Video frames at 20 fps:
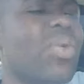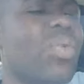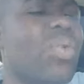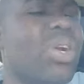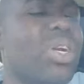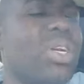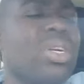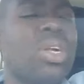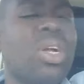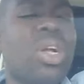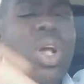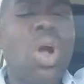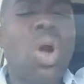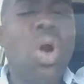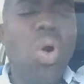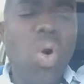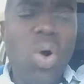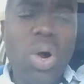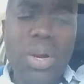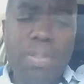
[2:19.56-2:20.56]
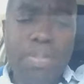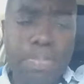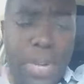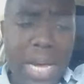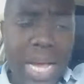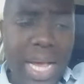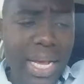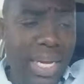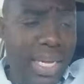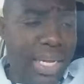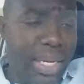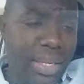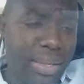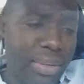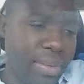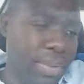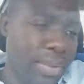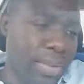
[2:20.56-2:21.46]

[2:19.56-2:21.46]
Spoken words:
will hold back